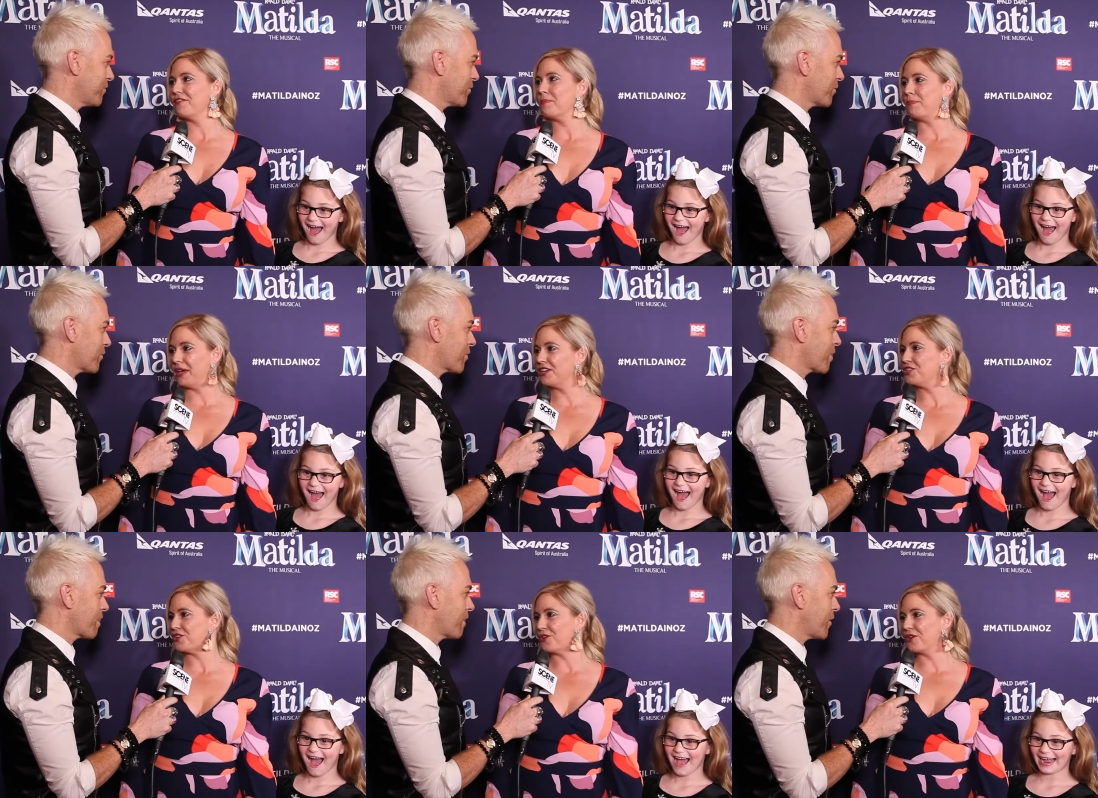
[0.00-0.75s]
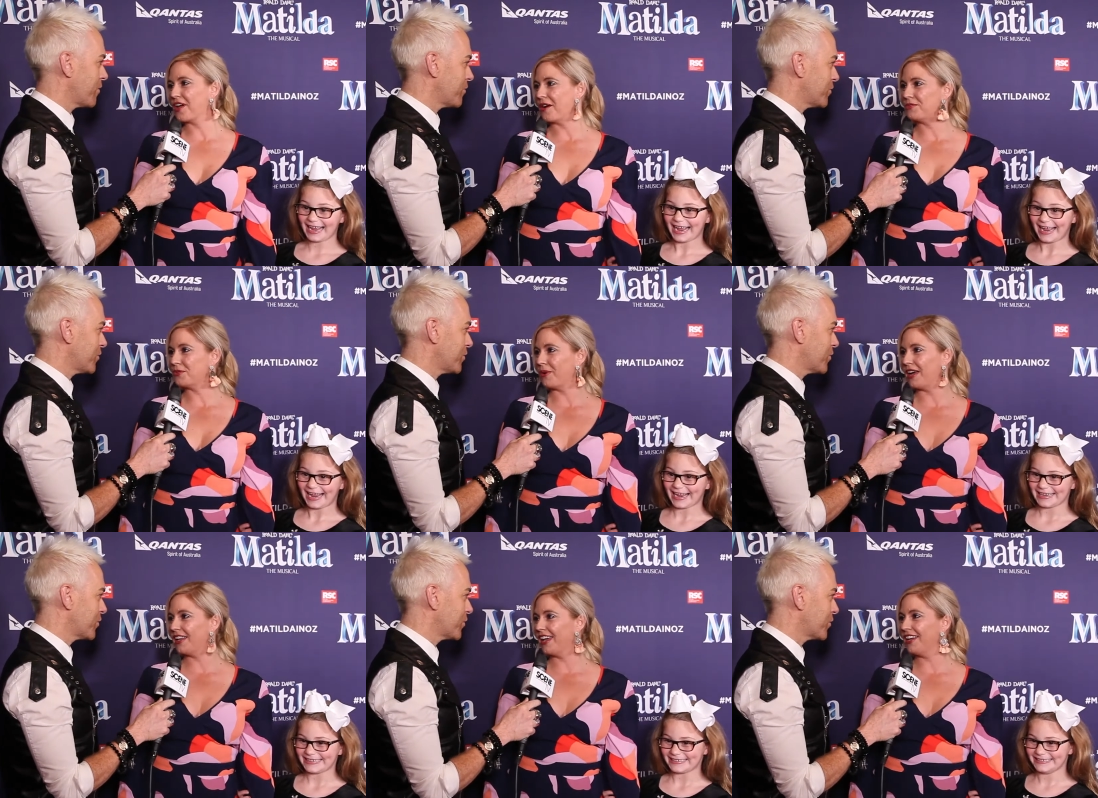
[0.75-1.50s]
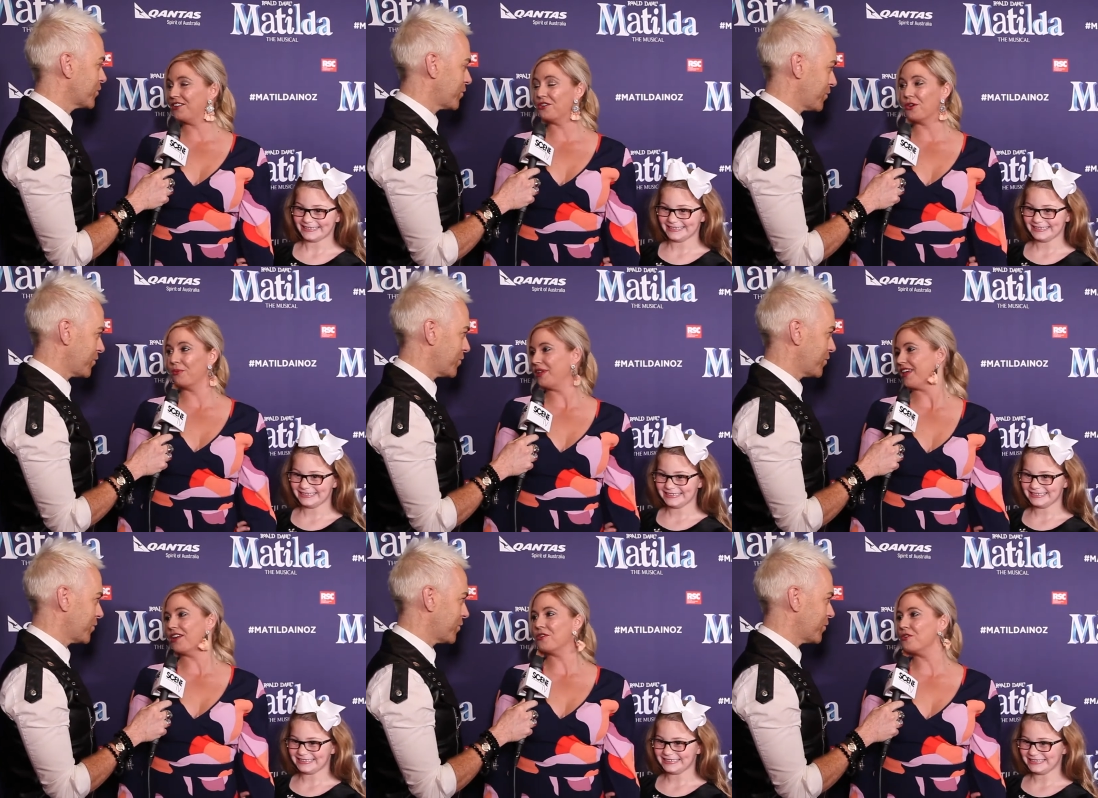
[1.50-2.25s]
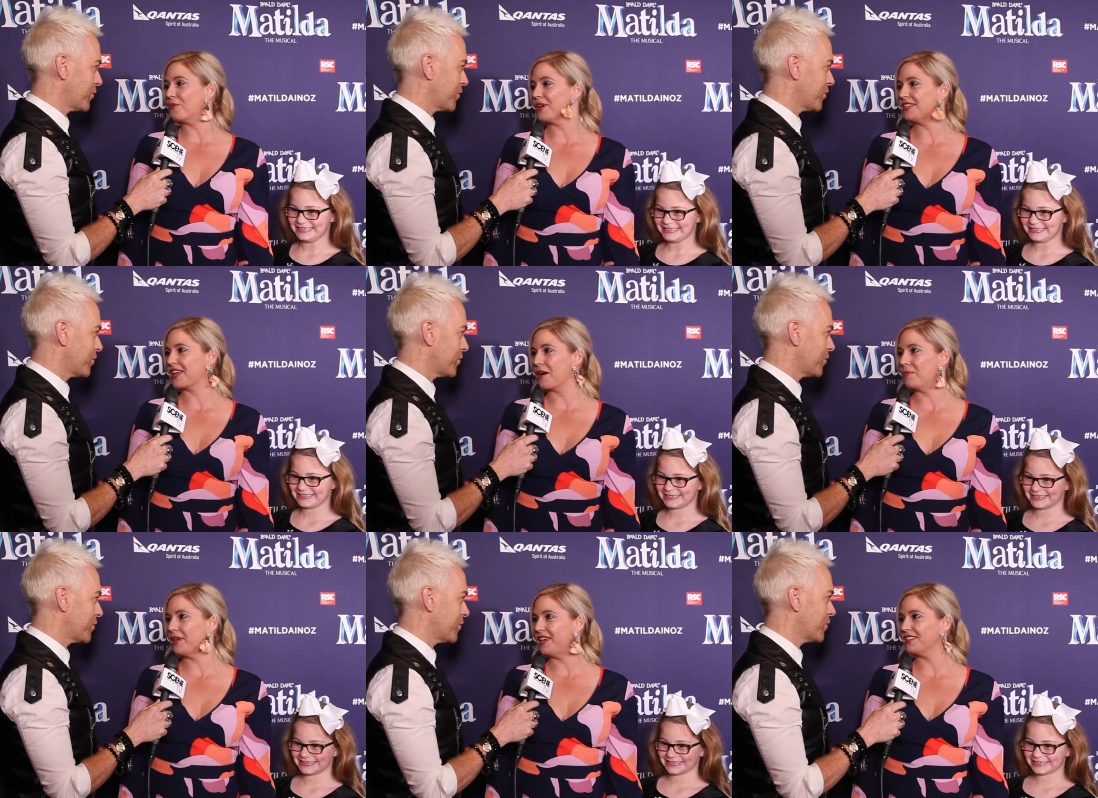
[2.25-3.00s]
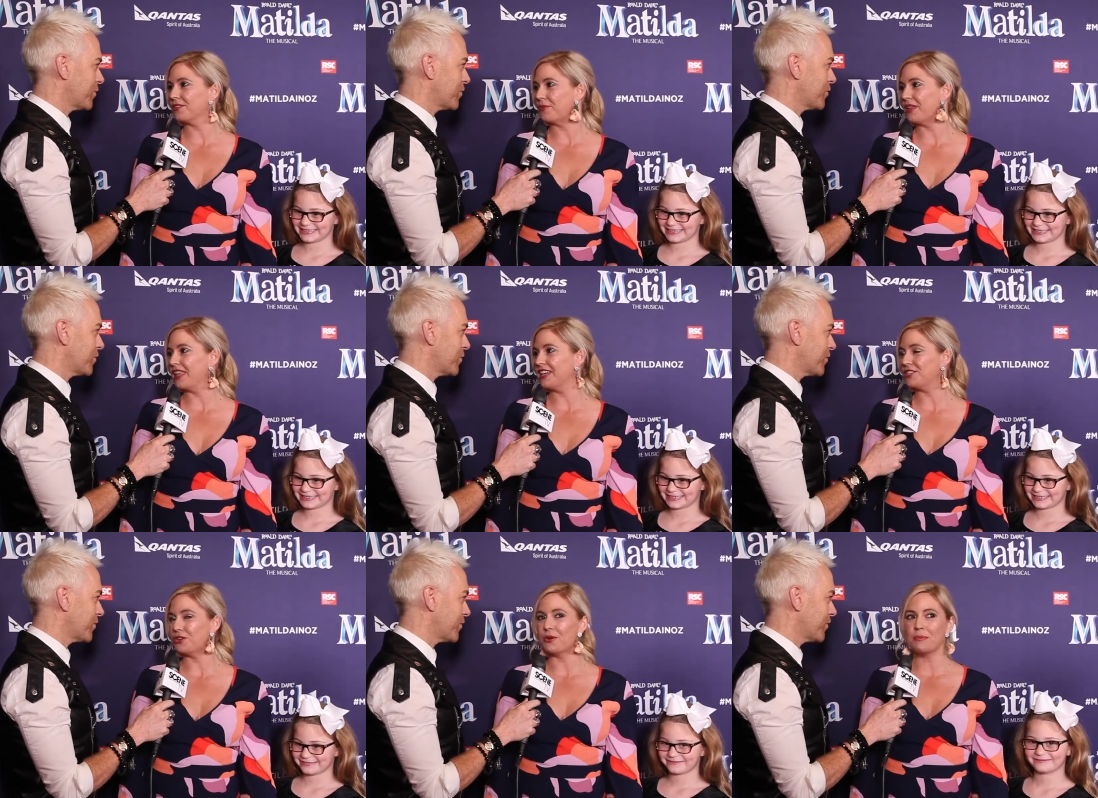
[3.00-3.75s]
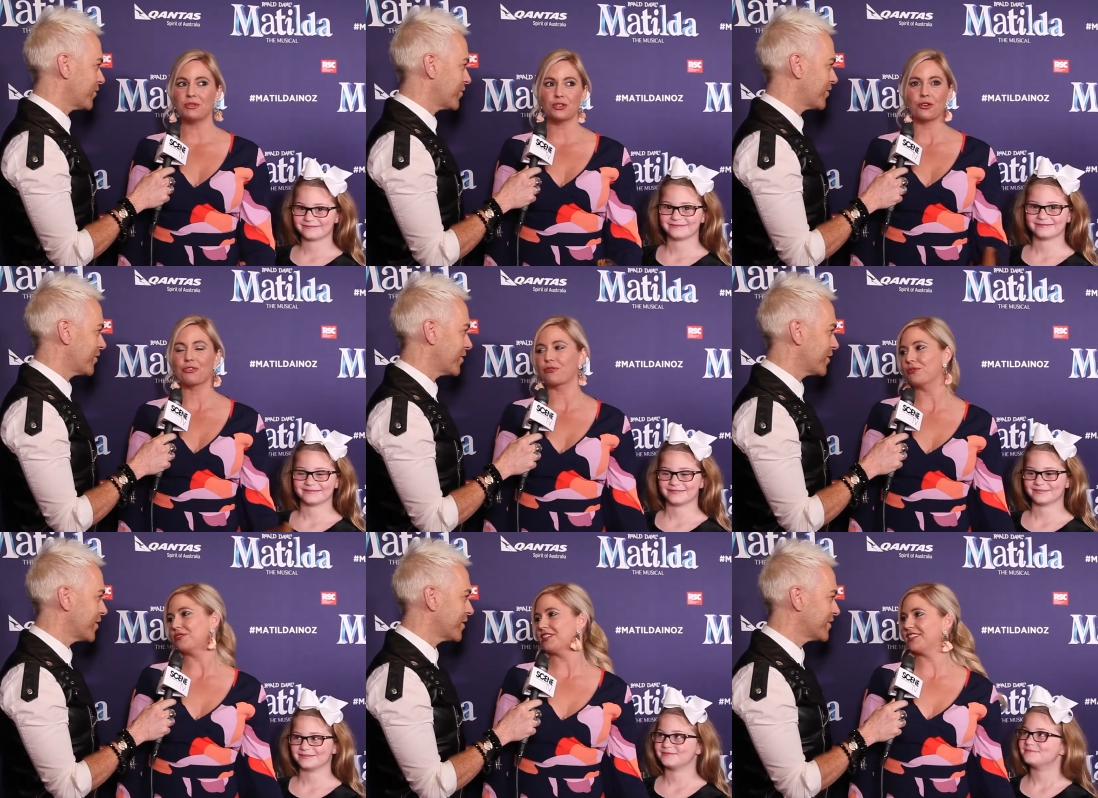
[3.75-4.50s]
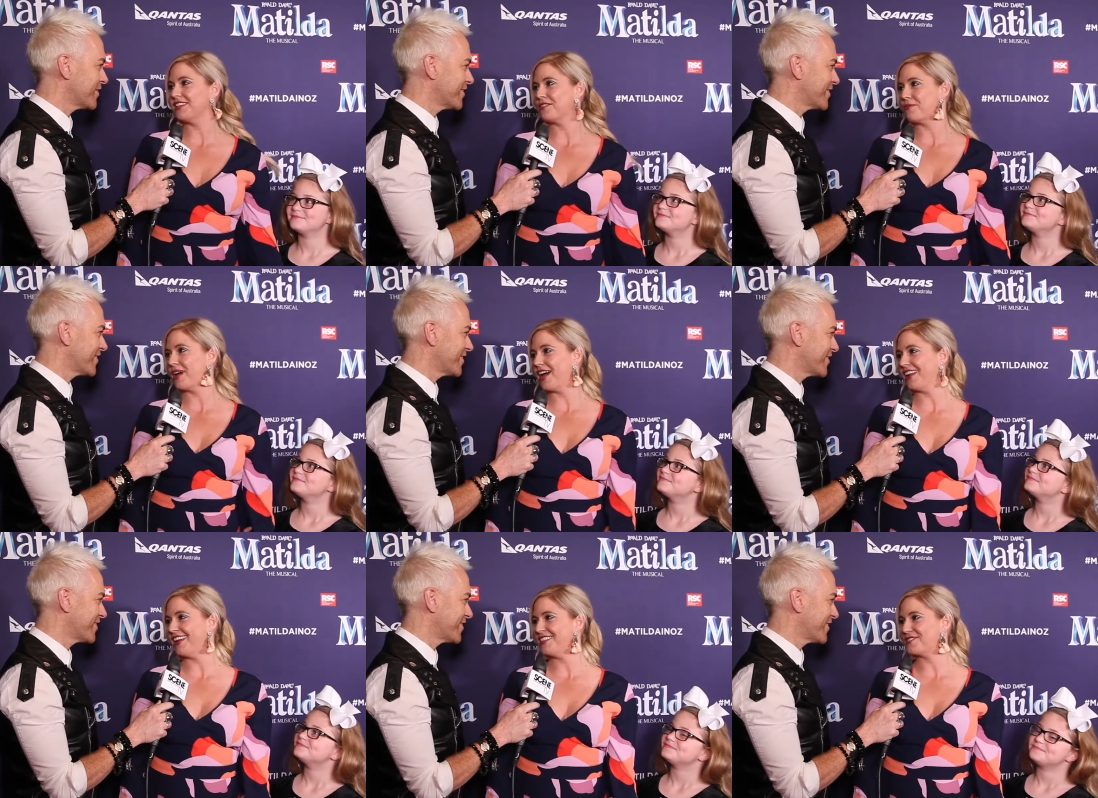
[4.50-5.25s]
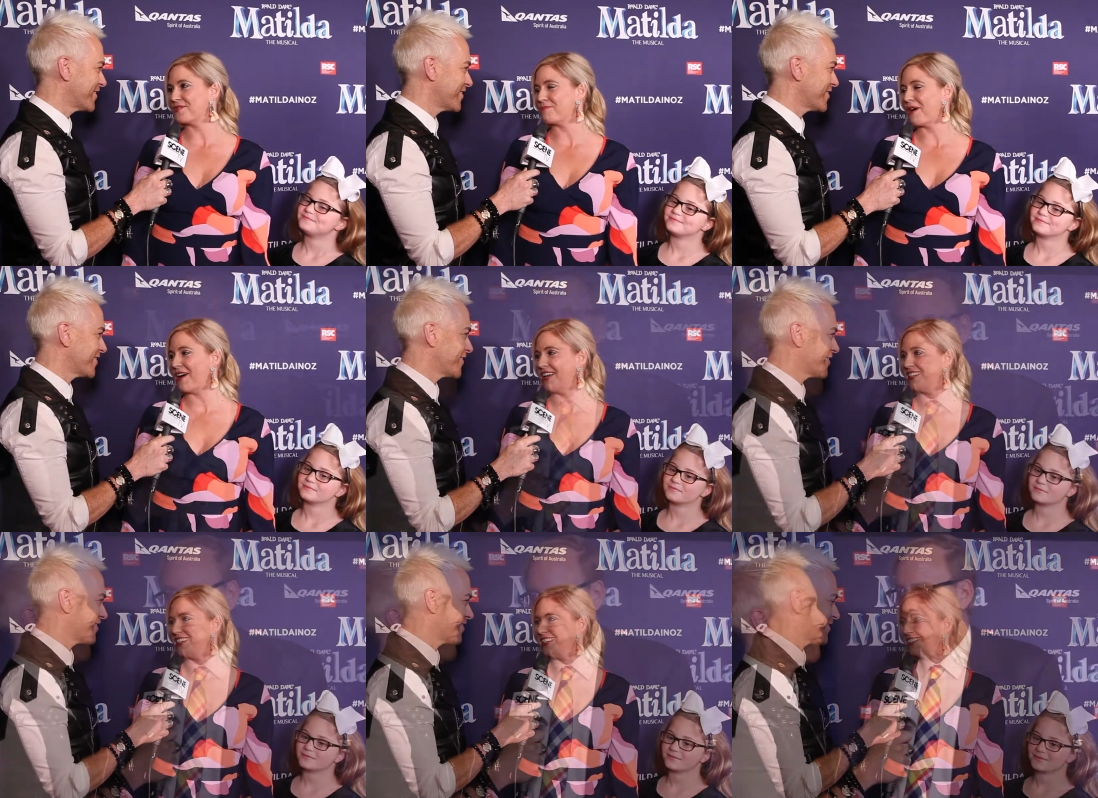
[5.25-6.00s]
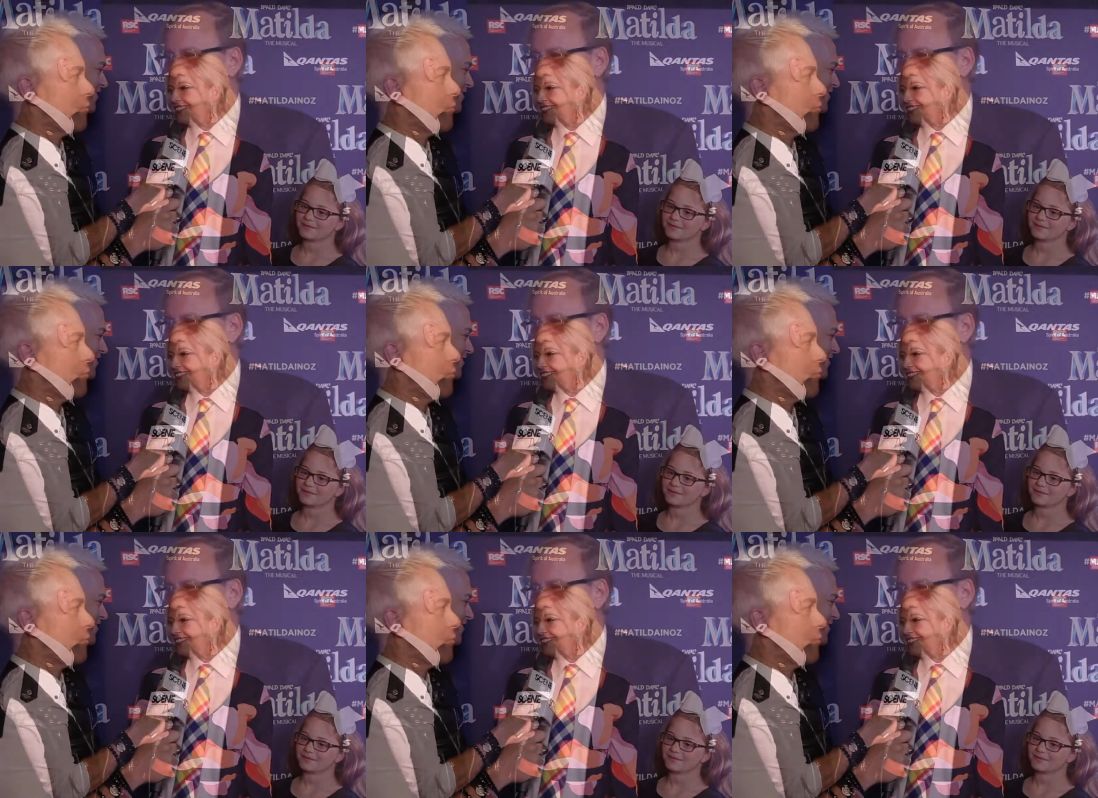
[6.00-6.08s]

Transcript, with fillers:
Speaker 1: a big show come to Adelaide. You know, we, they don't always come here, so when they do, I'm so thrilled to see the way Adelaide's got behind it.